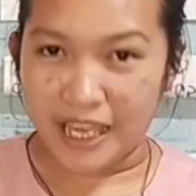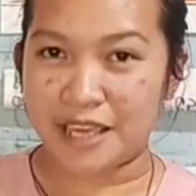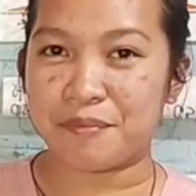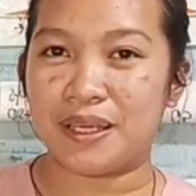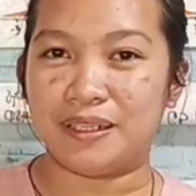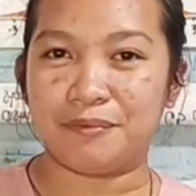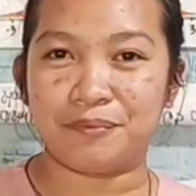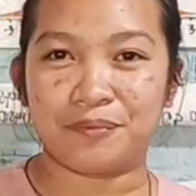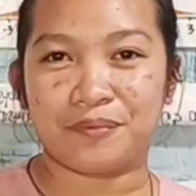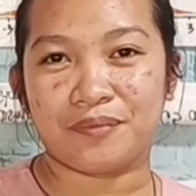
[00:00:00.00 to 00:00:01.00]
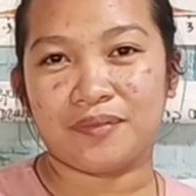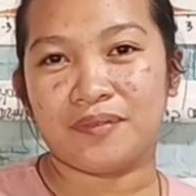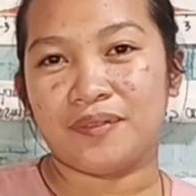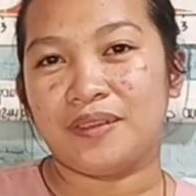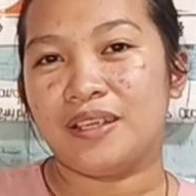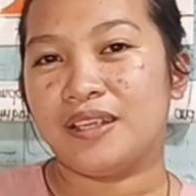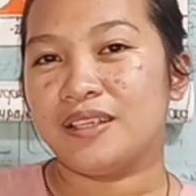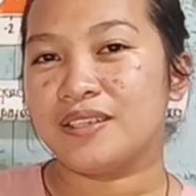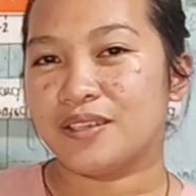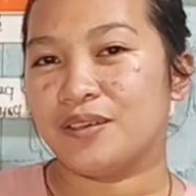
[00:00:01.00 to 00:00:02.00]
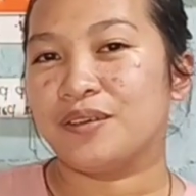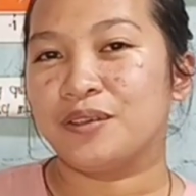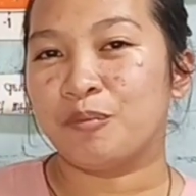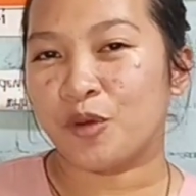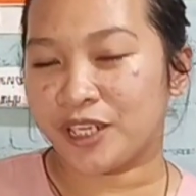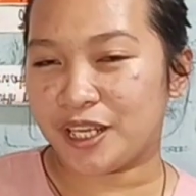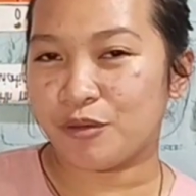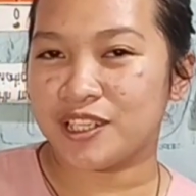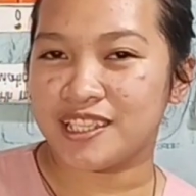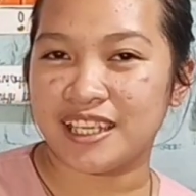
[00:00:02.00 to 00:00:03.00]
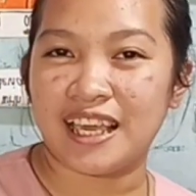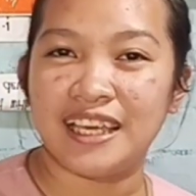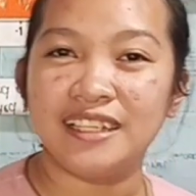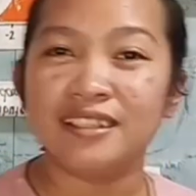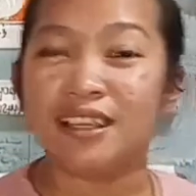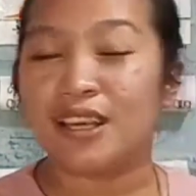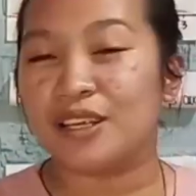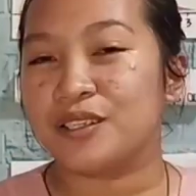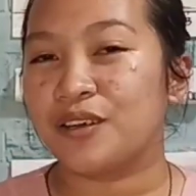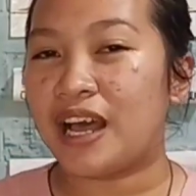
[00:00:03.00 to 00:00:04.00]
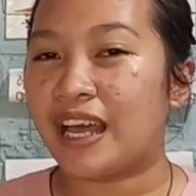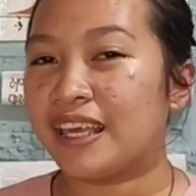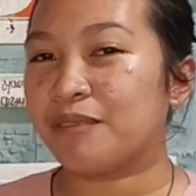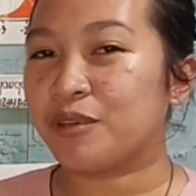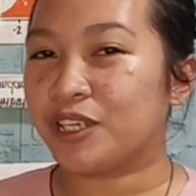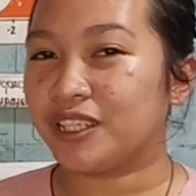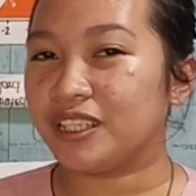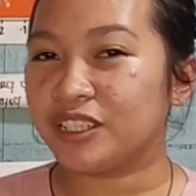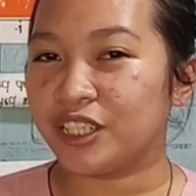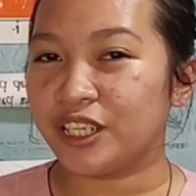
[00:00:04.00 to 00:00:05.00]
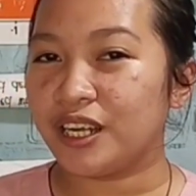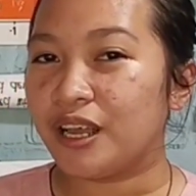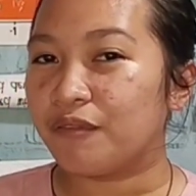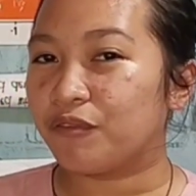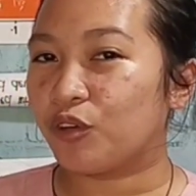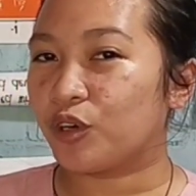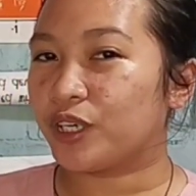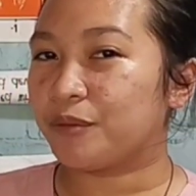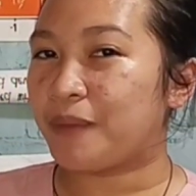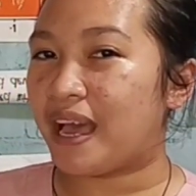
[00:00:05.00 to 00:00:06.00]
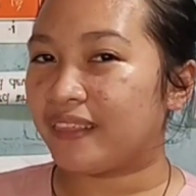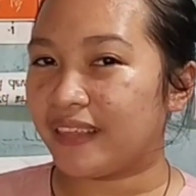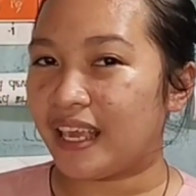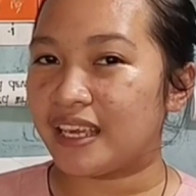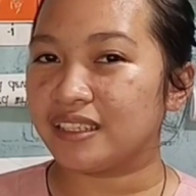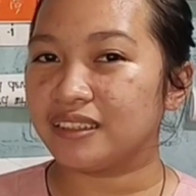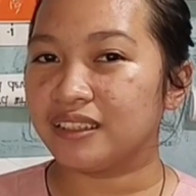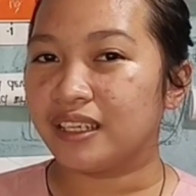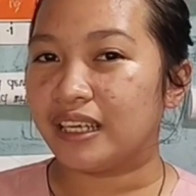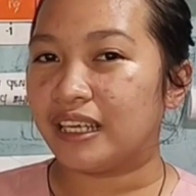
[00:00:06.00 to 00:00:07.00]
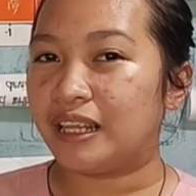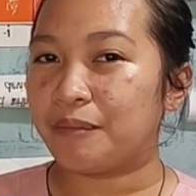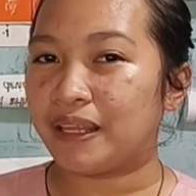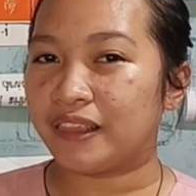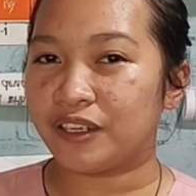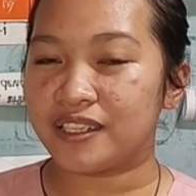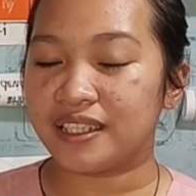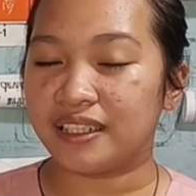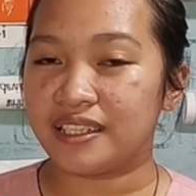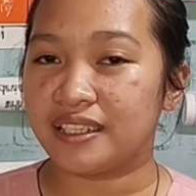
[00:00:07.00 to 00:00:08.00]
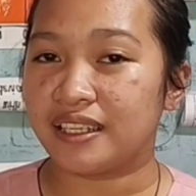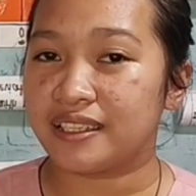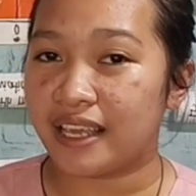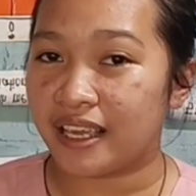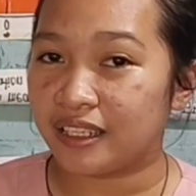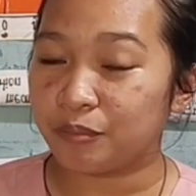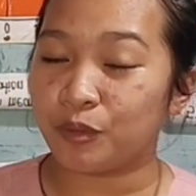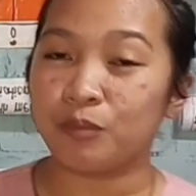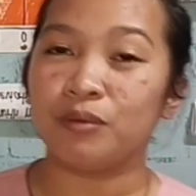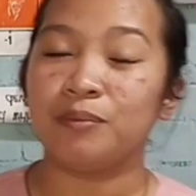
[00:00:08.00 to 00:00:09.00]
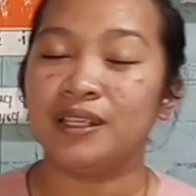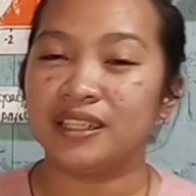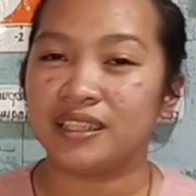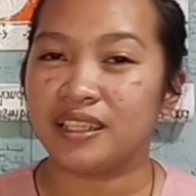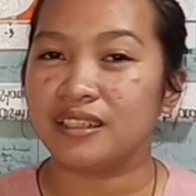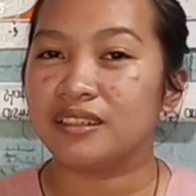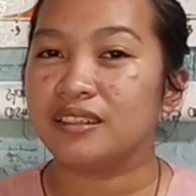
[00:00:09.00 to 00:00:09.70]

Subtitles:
Amen. So, good morning once again. So, I am your teacher for Math 8, Elementary Statistics, and Probability.